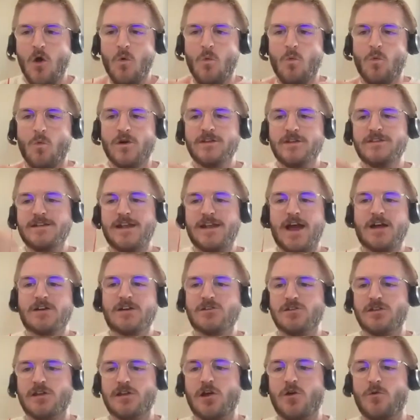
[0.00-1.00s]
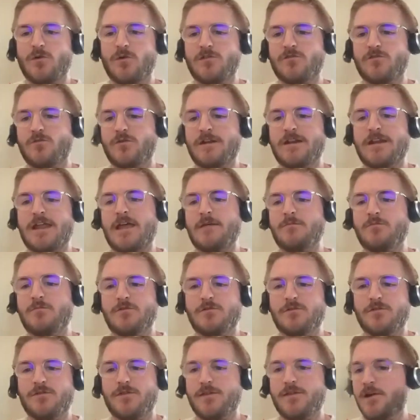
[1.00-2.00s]
What is it actually going to
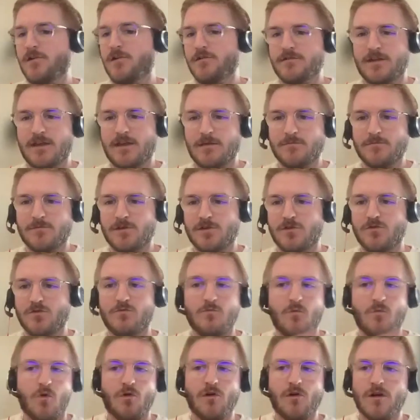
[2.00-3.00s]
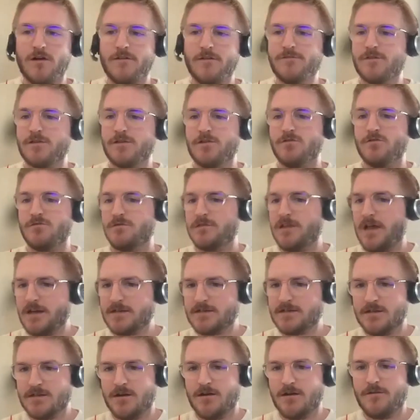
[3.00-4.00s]
enable their team to do more of, to do
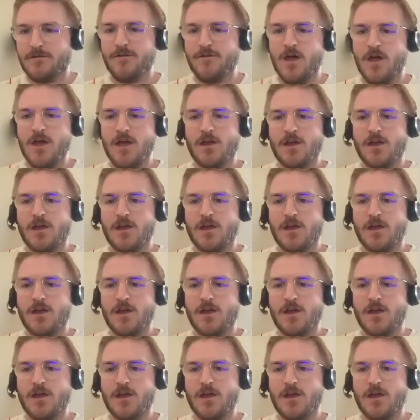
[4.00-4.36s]
less of?